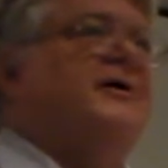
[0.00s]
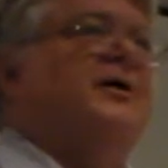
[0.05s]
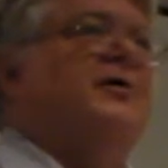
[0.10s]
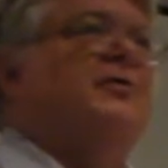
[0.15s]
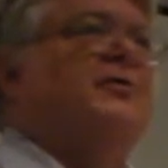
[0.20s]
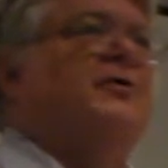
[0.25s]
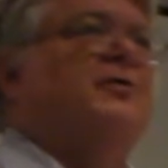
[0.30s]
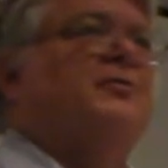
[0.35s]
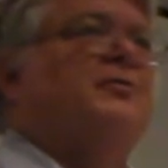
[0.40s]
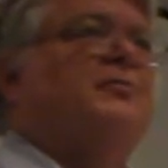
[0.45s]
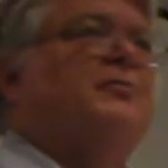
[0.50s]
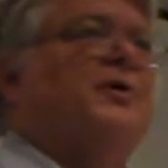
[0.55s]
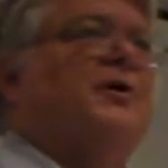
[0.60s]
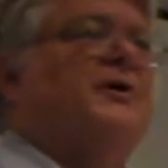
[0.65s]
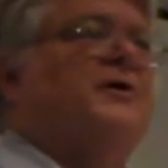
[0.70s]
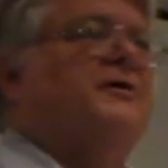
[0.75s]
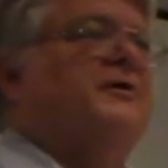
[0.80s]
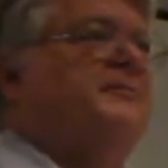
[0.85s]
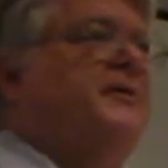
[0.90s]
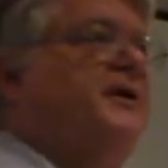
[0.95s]
owner
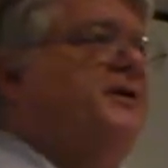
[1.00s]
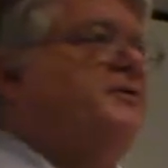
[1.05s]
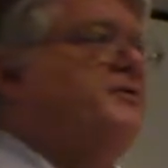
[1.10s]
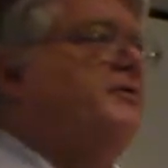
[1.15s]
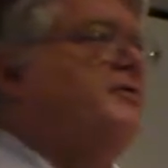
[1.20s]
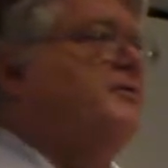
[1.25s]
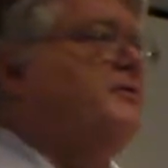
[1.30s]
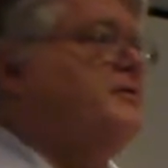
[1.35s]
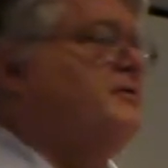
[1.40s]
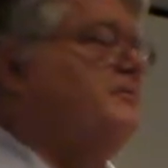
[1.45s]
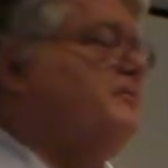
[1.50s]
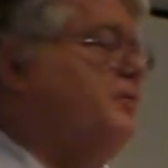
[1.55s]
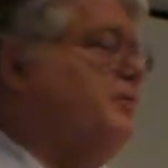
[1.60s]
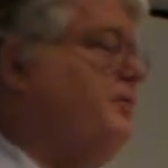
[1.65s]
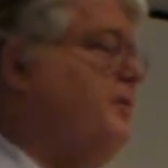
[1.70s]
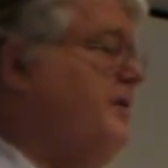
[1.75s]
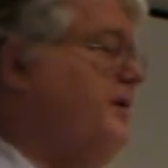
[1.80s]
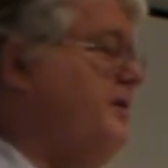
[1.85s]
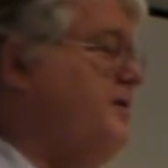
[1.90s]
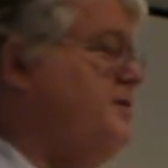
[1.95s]
wanted to make sure his
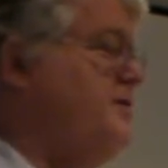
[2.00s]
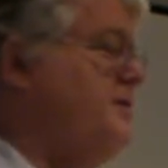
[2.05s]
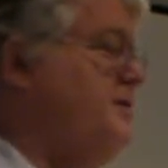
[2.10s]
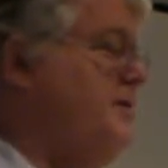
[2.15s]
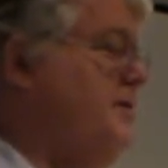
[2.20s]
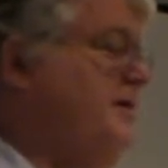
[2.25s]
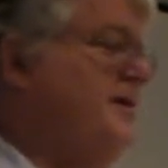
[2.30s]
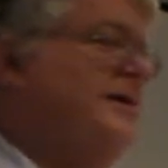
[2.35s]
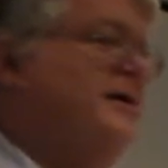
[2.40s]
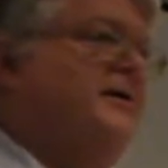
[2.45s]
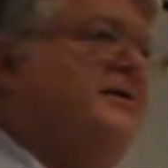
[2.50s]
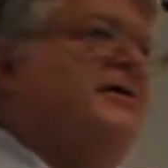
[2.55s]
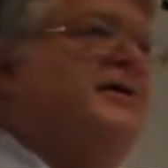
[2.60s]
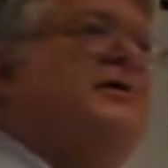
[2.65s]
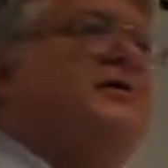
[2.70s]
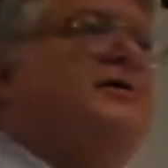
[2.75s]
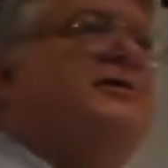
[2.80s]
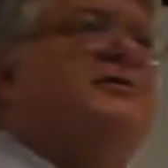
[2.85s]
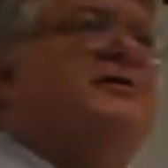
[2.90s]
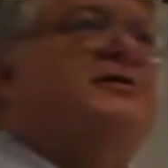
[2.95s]
employees
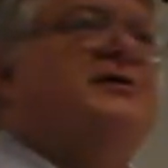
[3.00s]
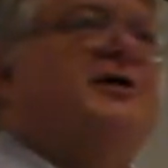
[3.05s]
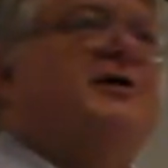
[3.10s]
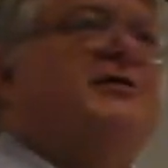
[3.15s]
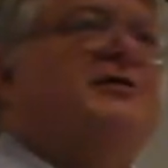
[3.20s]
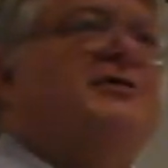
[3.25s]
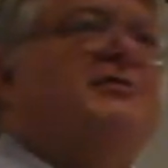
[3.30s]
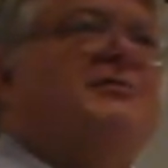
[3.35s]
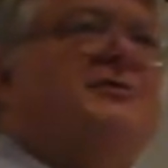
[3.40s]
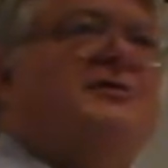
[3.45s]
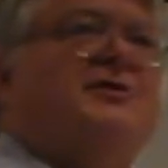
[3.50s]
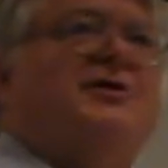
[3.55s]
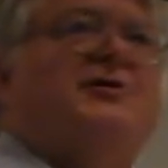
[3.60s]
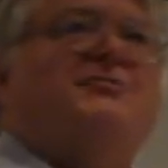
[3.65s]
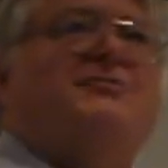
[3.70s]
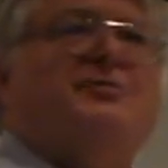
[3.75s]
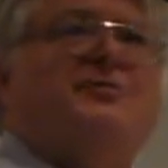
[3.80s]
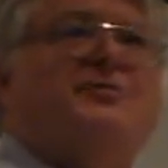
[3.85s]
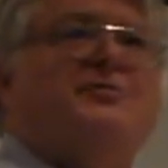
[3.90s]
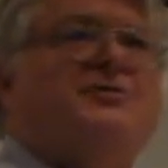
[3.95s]
didn't use cell
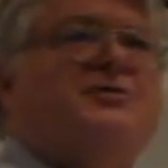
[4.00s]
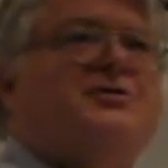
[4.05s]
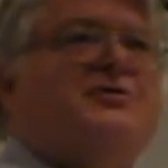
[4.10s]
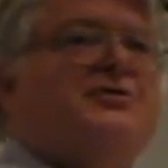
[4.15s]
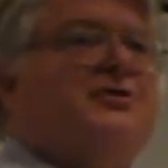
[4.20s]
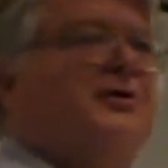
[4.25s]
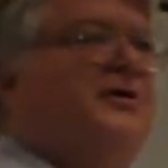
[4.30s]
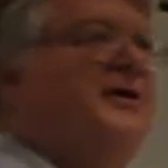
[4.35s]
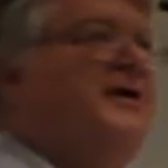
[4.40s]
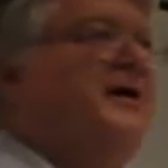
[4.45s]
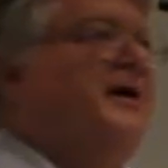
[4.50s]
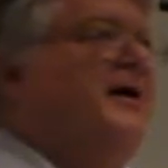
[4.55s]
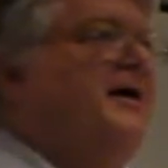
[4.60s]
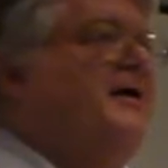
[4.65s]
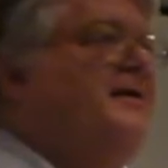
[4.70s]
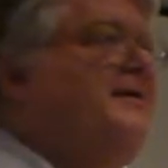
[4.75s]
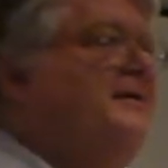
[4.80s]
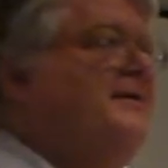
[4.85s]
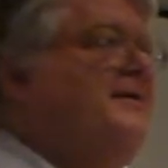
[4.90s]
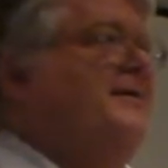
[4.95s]
phones during the
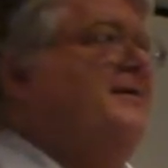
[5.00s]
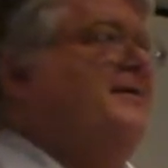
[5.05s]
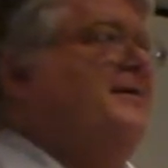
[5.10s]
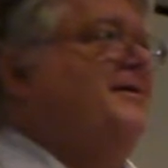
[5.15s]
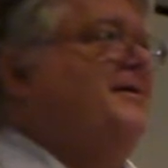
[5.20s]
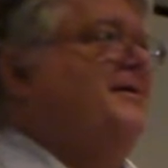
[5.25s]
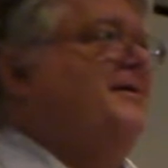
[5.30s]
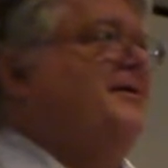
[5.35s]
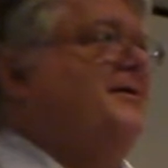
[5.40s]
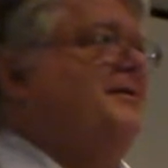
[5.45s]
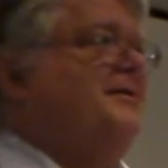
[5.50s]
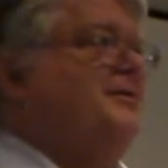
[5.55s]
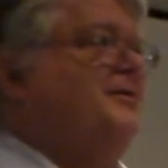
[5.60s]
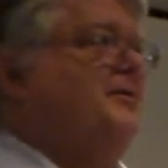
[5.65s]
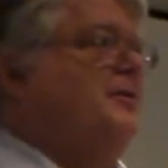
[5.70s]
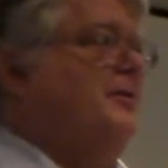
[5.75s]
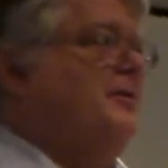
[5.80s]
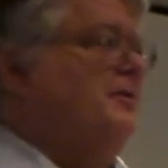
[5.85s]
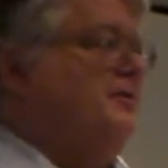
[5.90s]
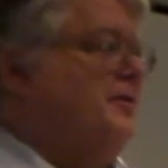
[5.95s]
day,
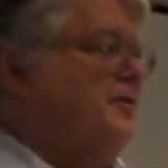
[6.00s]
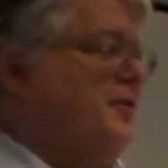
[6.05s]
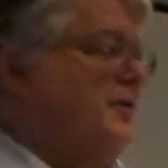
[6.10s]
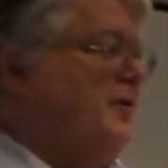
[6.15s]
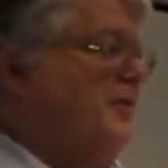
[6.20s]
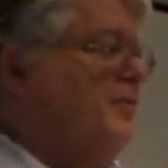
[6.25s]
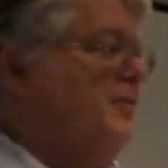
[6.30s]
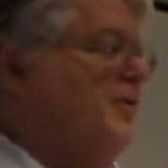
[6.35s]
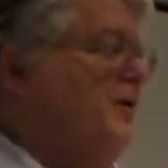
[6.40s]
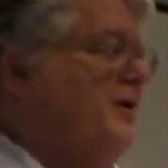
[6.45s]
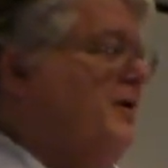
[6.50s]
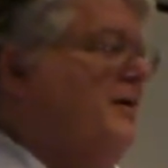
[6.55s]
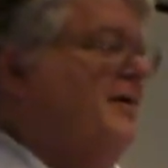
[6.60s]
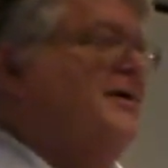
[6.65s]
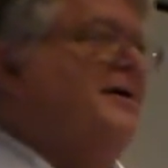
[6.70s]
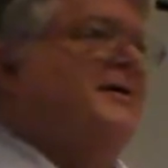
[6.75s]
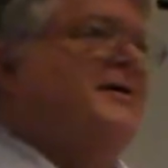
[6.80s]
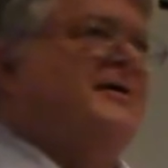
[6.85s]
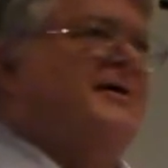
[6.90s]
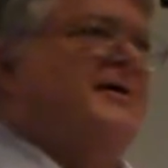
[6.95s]
during work.
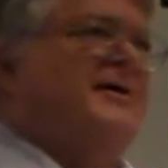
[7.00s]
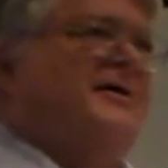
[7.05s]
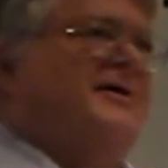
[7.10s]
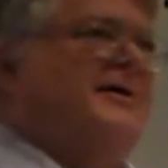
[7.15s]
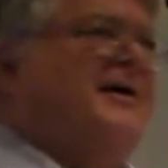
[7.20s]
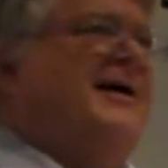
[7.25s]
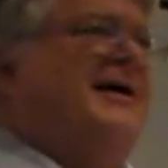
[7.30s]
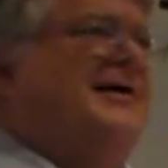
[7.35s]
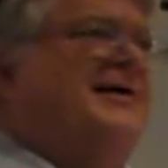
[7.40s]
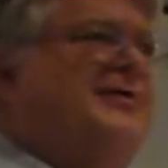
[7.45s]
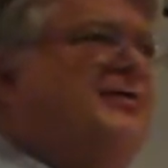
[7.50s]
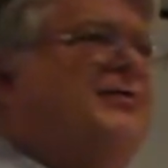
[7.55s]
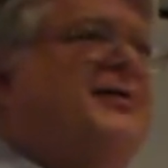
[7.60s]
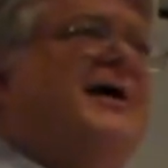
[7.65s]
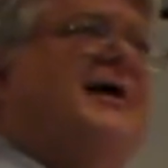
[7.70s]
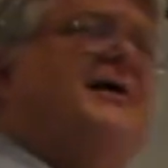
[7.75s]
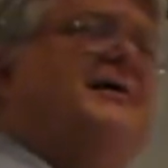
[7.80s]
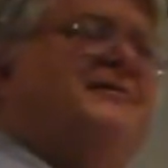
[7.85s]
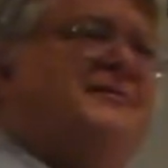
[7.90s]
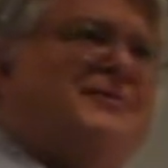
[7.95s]
You can't do
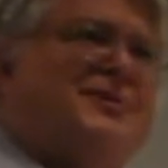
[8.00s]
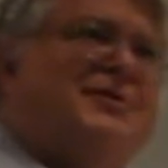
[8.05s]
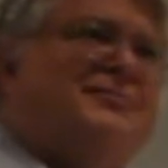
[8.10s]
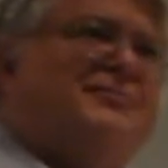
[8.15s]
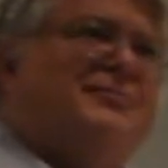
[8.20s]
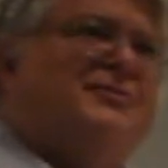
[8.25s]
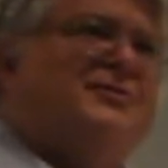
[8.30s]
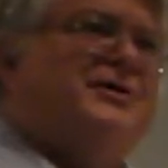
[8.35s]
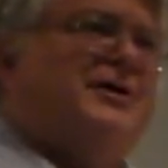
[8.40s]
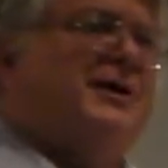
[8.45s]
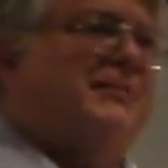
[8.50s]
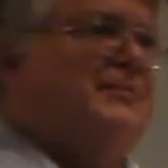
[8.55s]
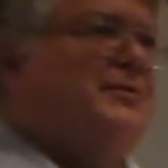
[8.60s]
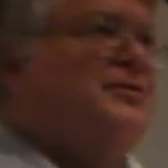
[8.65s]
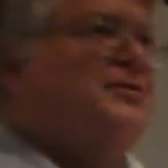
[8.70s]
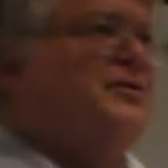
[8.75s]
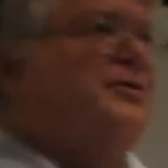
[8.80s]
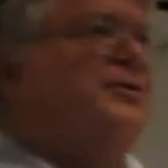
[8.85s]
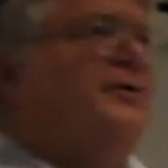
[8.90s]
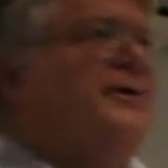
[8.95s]
that. Cell phone
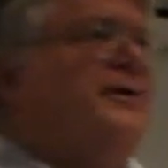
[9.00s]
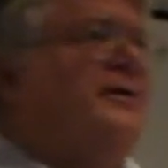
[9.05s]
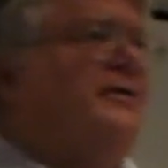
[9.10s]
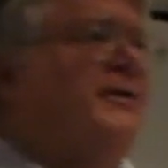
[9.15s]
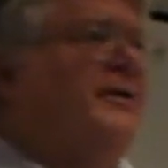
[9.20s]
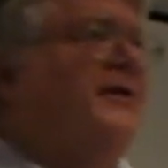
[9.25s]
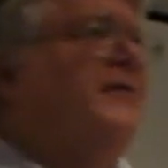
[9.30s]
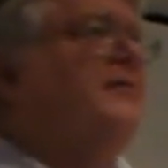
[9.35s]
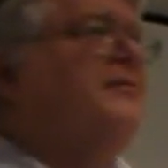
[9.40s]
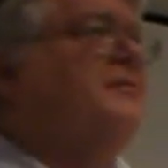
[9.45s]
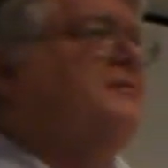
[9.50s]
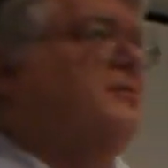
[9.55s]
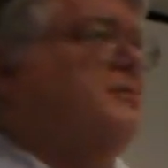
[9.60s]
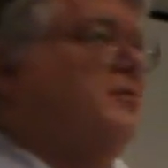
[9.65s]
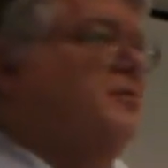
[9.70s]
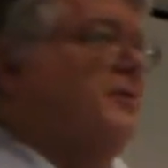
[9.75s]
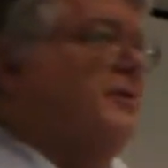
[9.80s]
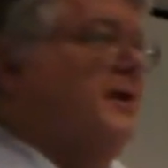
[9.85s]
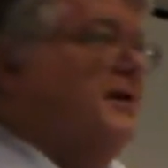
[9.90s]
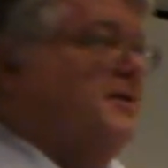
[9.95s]
jammers are illegal,
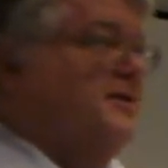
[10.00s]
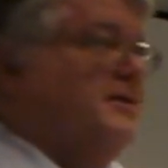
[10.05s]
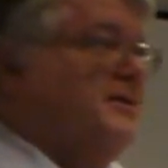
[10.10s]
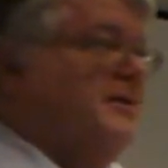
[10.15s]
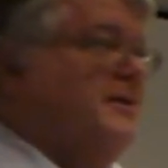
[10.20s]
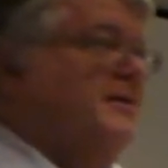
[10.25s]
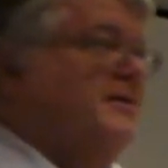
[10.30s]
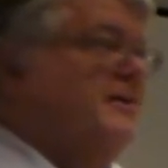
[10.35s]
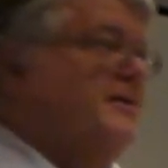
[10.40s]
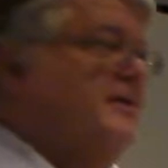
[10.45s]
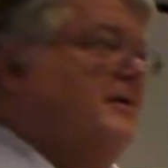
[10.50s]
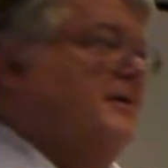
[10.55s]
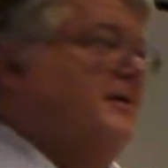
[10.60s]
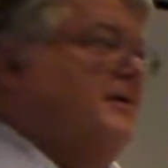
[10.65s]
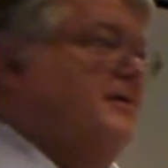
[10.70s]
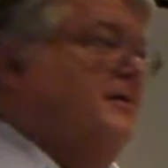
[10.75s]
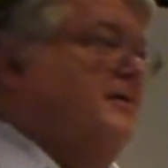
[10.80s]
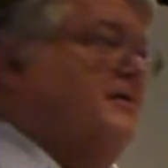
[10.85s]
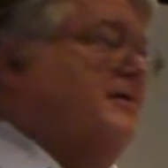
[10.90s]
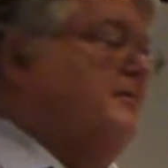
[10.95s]
so they're actually,
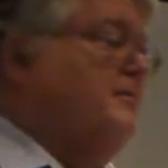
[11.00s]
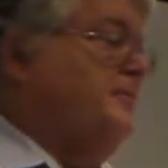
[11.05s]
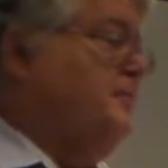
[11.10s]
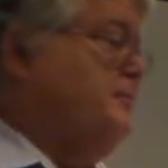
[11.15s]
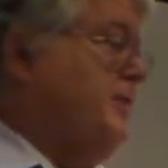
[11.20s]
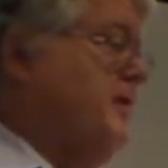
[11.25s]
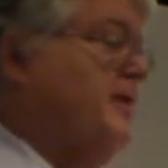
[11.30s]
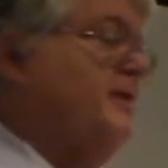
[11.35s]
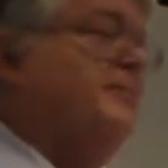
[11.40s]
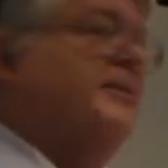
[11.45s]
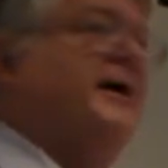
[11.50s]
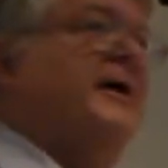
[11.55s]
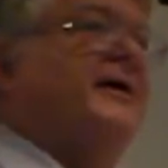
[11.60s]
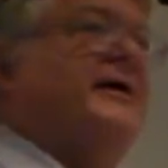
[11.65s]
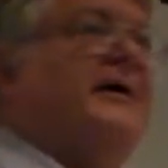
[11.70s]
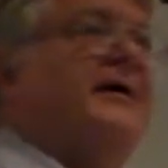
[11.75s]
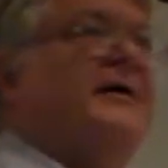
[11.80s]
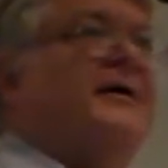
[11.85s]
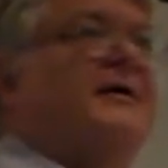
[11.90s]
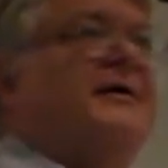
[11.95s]
trying to
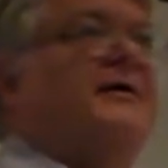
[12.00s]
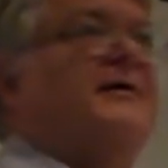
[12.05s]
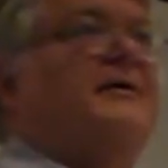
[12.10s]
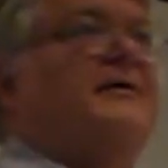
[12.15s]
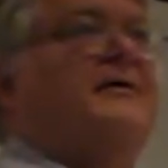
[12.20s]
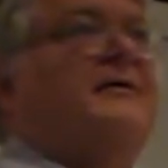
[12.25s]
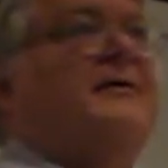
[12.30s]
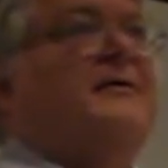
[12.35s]
make a